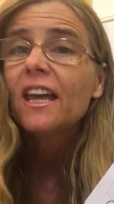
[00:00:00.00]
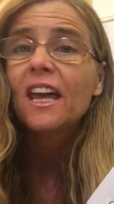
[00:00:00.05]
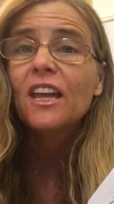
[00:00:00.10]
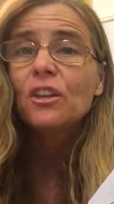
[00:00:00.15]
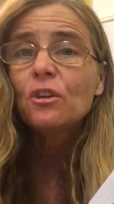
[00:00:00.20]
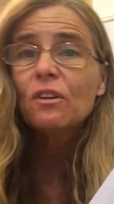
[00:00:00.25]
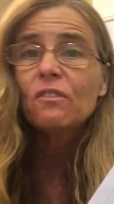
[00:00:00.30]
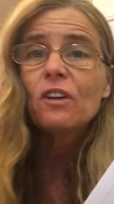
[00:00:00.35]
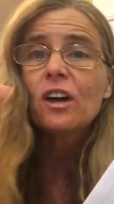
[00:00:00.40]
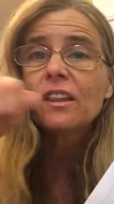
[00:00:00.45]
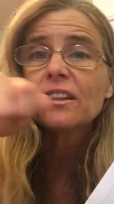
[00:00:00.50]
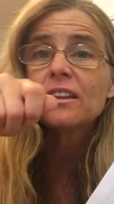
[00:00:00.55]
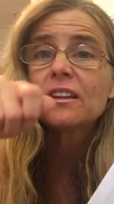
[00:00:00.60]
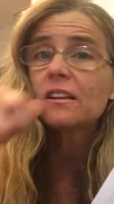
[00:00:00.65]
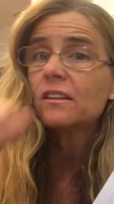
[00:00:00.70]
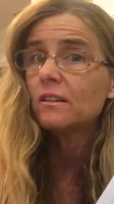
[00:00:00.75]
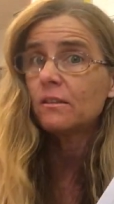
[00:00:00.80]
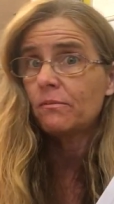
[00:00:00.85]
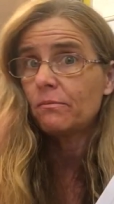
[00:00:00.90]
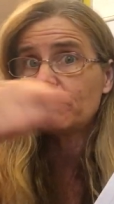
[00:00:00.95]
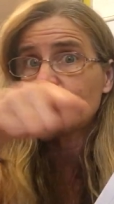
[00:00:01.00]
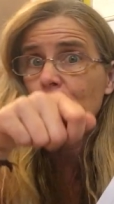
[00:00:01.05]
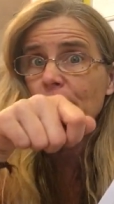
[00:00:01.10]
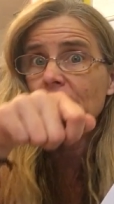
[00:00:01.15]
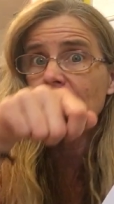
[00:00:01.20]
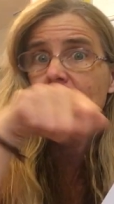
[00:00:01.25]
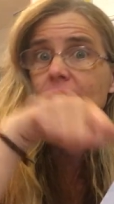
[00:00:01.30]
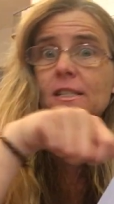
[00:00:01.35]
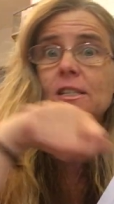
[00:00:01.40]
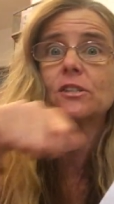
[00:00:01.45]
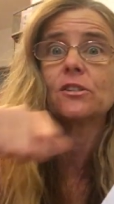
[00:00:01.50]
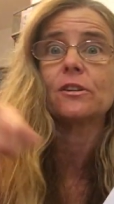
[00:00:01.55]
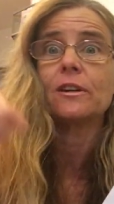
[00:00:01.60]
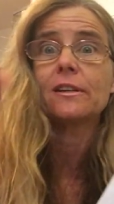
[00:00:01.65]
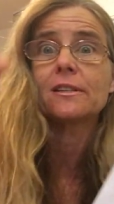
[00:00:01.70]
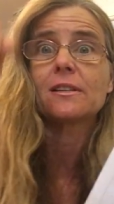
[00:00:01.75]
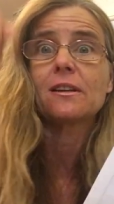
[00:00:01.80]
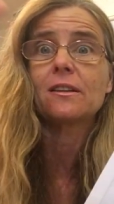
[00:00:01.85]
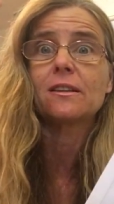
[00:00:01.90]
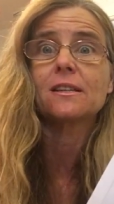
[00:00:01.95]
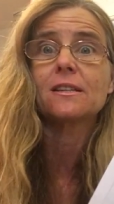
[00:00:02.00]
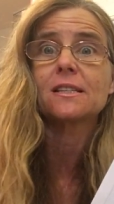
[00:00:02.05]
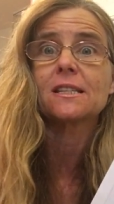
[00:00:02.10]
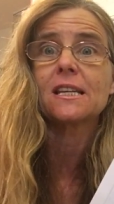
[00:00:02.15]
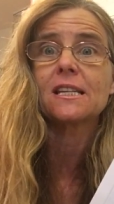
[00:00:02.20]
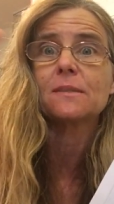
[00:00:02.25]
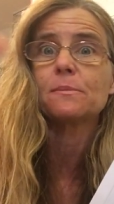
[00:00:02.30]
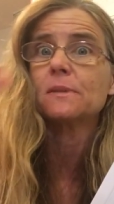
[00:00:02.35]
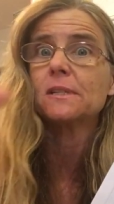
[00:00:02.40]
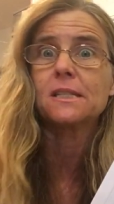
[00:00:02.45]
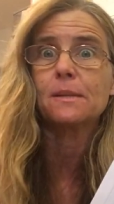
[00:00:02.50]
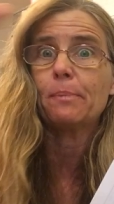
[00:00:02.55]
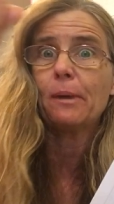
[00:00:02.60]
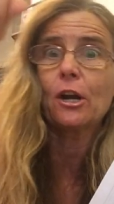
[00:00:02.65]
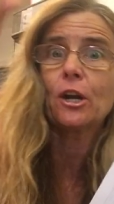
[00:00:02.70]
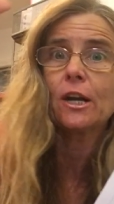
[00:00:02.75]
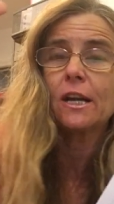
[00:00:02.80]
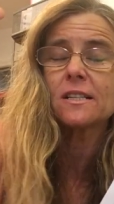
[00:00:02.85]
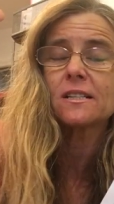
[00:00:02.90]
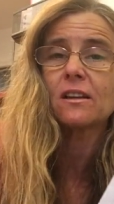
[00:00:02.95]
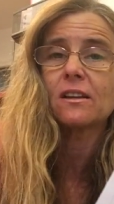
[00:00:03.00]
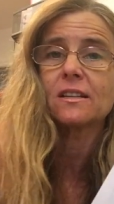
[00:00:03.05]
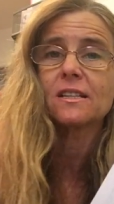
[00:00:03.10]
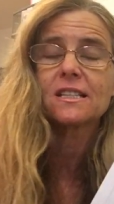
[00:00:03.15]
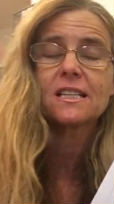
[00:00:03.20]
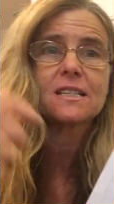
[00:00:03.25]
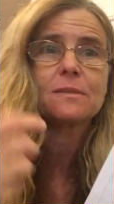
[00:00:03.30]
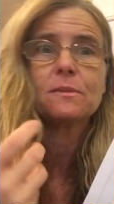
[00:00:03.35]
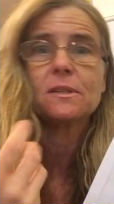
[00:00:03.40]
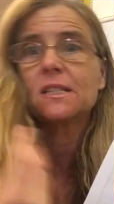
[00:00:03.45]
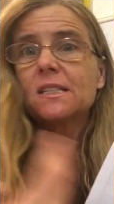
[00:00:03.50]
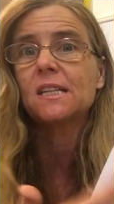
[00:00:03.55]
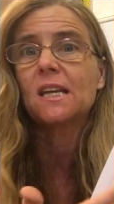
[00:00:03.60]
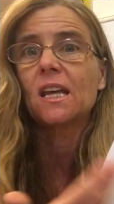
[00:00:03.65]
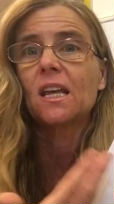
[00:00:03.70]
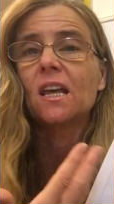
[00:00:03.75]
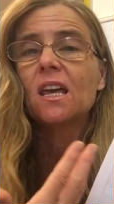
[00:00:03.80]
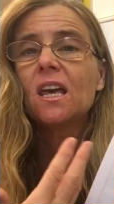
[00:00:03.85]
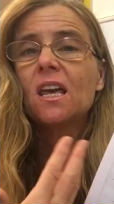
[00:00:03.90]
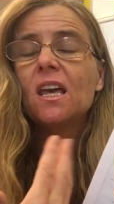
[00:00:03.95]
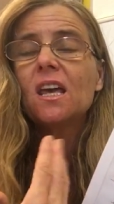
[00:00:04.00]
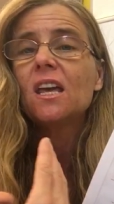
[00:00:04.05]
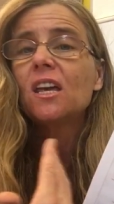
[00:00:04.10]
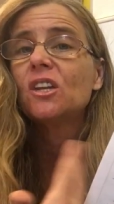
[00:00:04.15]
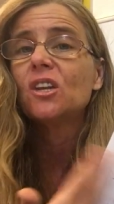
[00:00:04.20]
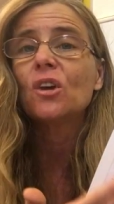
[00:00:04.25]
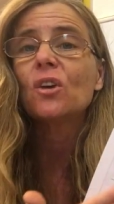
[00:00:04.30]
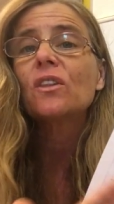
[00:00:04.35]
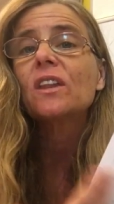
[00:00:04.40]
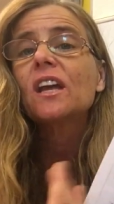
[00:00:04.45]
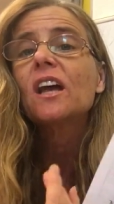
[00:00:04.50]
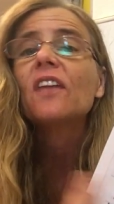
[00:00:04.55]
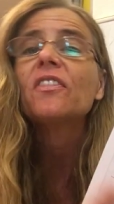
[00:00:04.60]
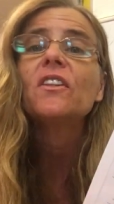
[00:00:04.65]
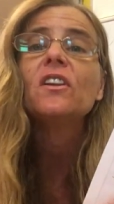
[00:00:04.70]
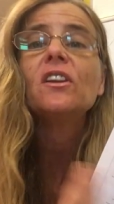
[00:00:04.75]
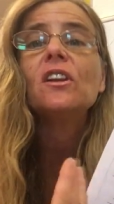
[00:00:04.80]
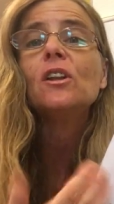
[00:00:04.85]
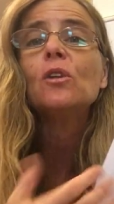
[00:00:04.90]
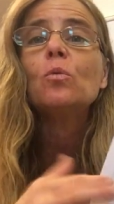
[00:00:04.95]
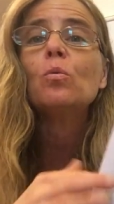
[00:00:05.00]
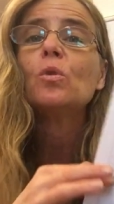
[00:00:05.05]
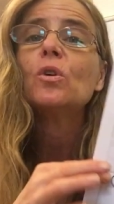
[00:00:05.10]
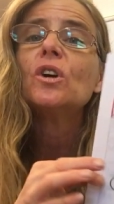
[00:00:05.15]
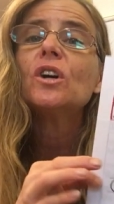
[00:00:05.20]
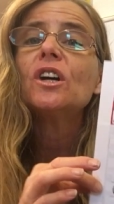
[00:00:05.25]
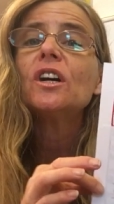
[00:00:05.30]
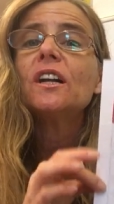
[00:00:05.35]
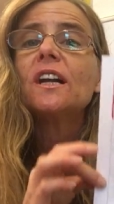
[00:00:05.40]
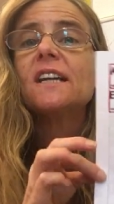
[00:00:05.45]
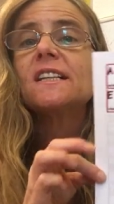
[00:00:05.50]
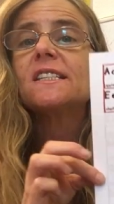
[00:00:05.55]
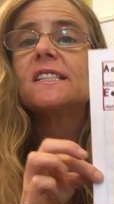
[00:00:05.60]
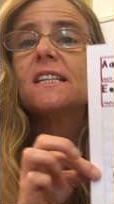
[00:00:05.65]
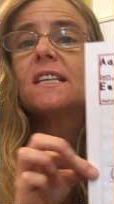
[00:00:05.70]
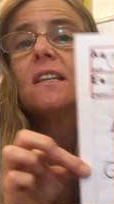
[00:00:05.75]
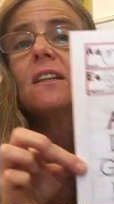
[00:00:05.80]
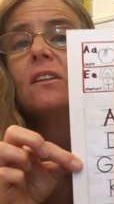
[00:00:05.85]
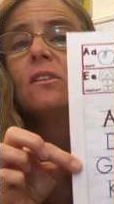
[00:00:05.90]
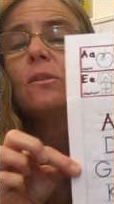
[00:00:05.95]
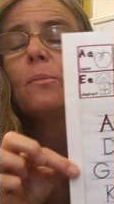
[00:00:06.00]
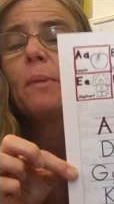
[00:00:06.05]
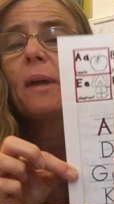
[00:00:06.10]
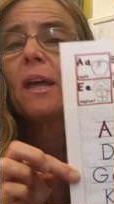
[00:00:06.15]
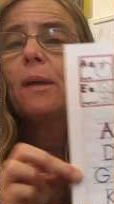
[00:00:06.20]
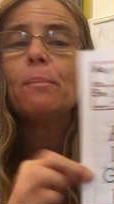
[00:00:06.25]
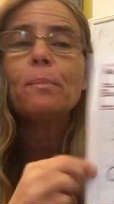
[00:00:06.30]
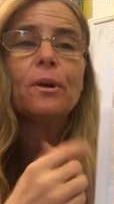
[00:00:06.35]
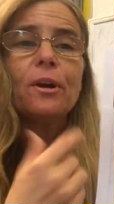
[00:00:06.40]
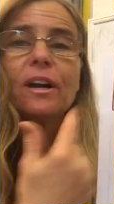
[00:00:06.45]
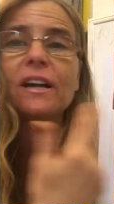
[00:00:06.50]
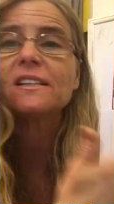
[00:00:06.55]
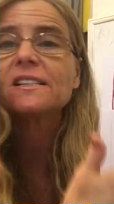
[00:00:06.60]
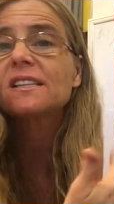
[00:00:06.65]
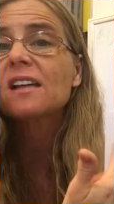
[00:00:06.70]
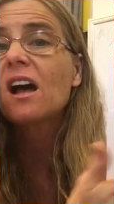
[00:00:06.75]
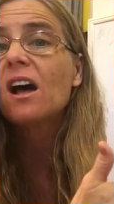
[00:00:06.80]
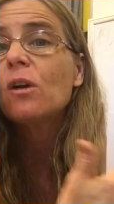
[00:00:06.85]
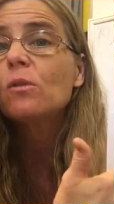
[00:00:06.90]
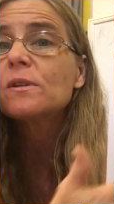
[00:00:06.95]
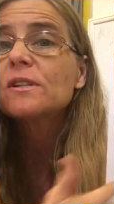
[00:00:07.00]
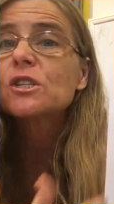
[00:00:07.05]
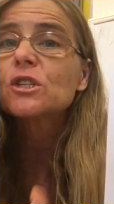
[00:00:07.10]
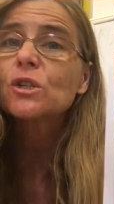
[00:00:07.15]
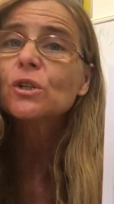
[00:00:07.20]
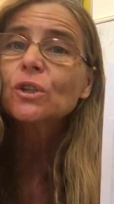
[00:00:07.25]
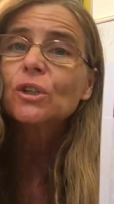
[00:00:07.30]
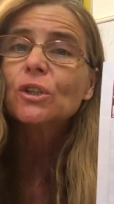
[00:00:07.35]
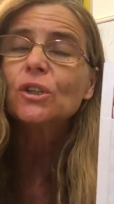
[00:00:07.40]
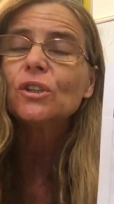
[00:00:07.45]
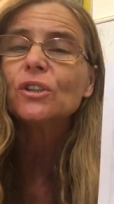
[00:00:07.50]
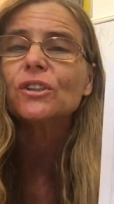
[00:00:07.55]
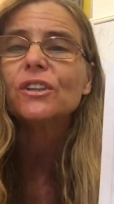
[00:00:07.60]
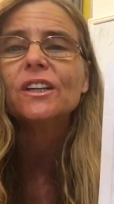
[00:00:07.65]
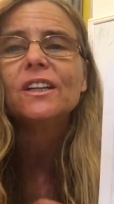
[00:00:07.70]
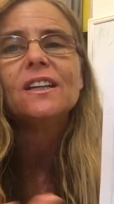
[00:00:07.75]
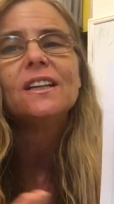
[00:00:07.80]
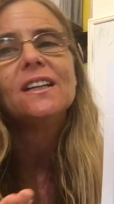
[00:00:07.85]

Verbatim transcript: And you have all the, the previous teacher has all the assessments, the parent has all the assessments saying, no, they got the little award, I see the little paper, I saw it was circled.